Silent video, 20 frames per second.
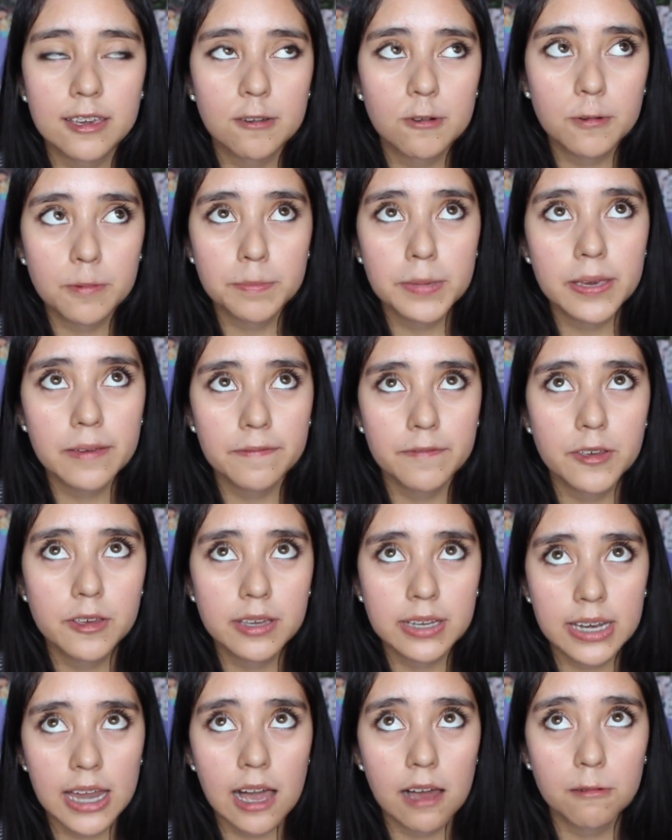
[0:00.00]
you'll be
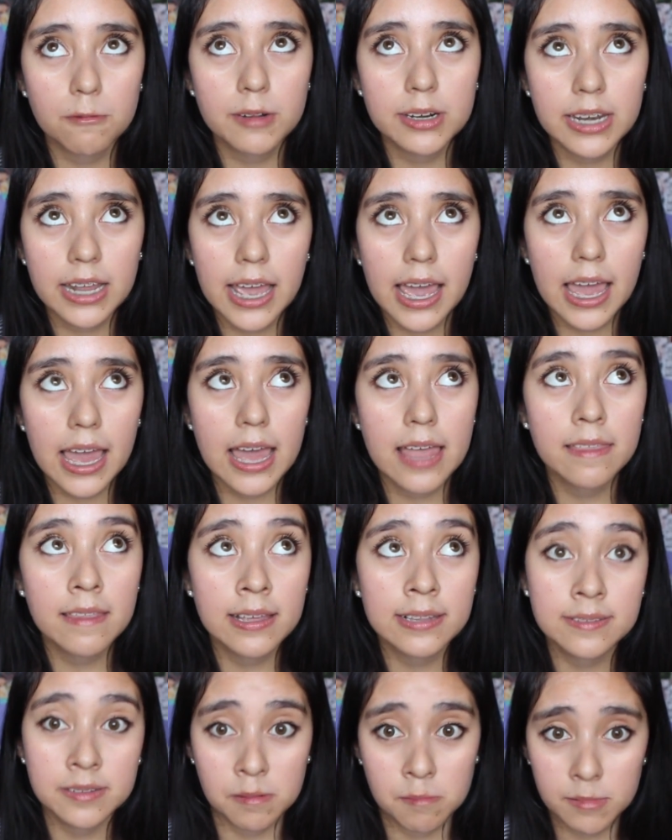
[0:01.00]
feeling down one day and
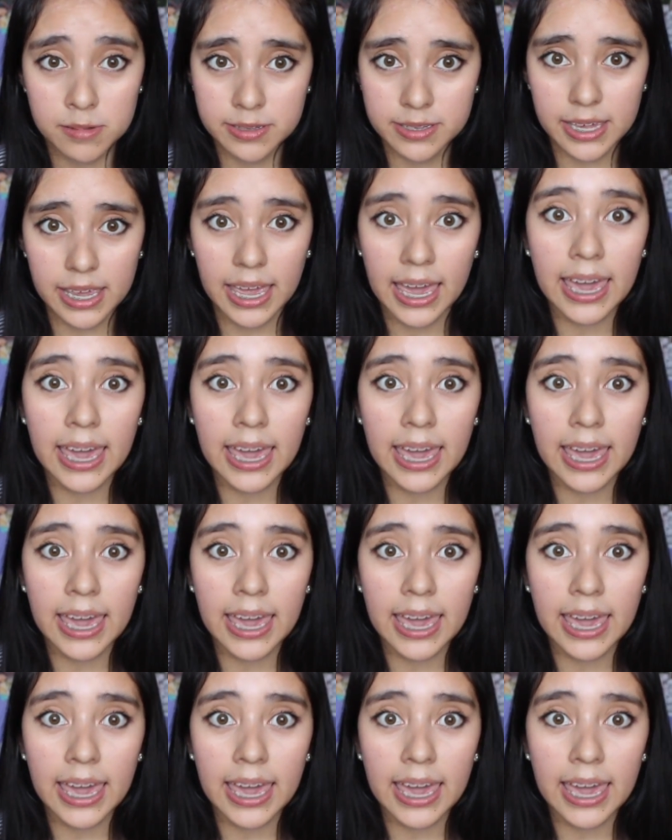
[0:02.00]
then someone's like,